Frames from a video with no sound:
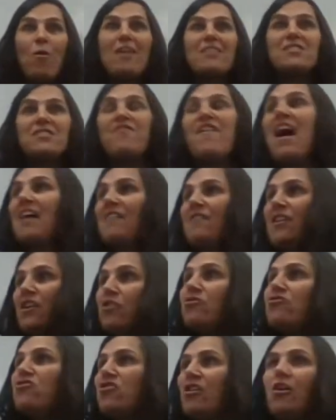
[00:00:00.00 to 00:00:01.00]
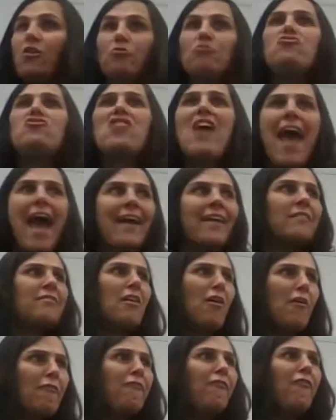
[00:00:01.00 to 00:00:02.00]
The way I was 5 years ago,
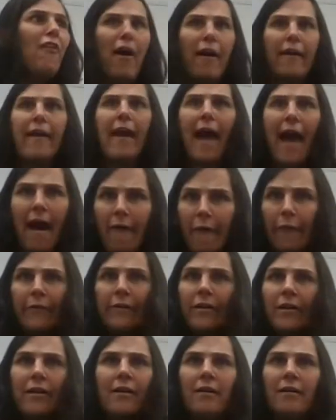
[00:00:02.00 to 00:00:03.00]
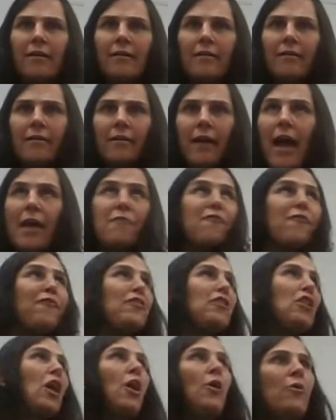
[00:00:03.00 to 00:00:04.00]
check the fuck out.
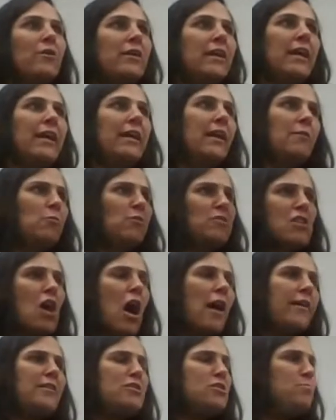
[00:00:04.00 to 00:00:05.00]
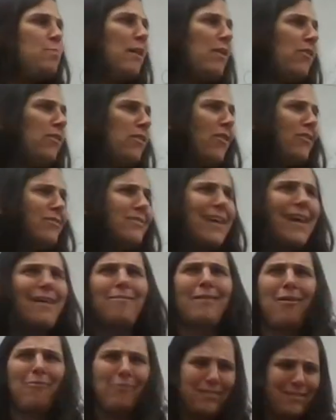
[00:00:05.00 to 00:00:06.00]
I floated and was talking to
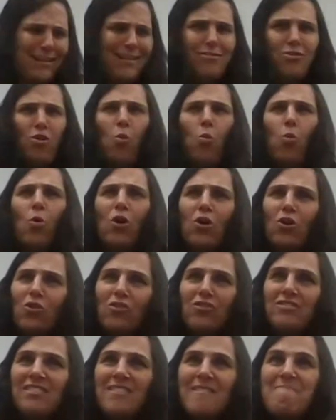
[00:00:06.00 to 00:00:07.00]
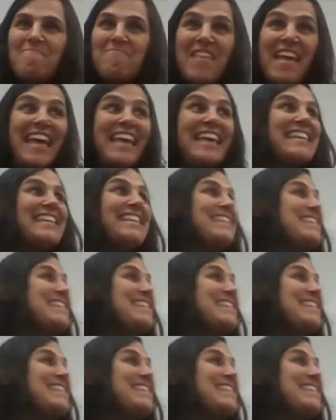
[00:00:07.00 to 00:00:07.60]
spirit all day, but I wasn't in the world.